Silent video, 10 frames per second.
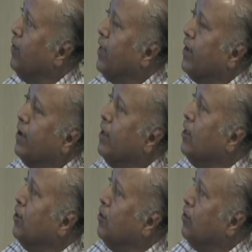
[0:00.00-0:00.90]
where
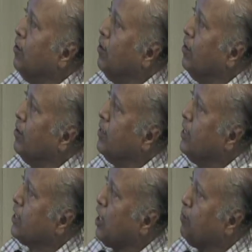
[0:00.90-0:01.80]

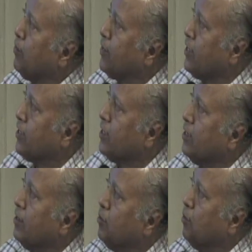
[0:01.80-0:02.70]
this type of such
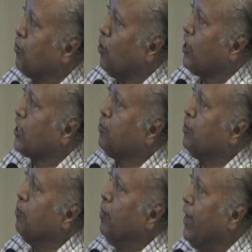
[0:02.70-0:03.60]
products are
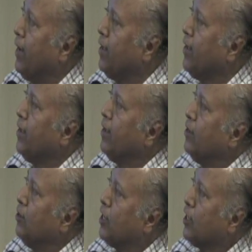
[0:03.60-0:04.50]
being made.
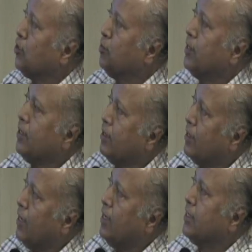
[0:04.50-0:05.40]
It has to be
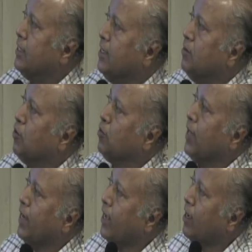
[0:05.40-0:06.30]
really seen from
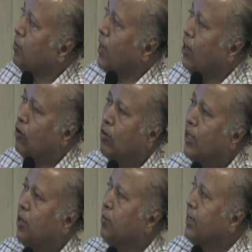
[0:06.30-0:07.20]
that angle. So I don't know
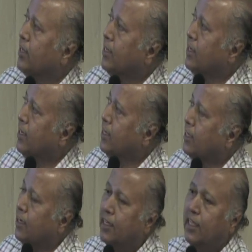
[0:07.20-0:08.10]
anybody has done any
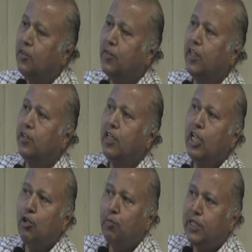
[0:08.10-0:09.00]
study as far as
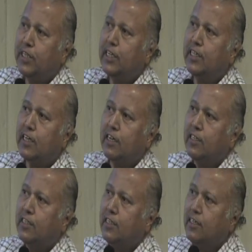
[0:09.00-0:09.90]
biscuits are
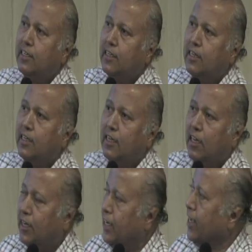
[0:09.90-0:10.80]
concerned in
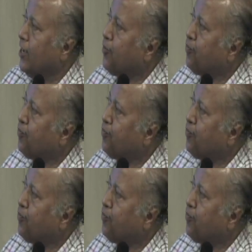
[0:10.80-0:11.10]
India.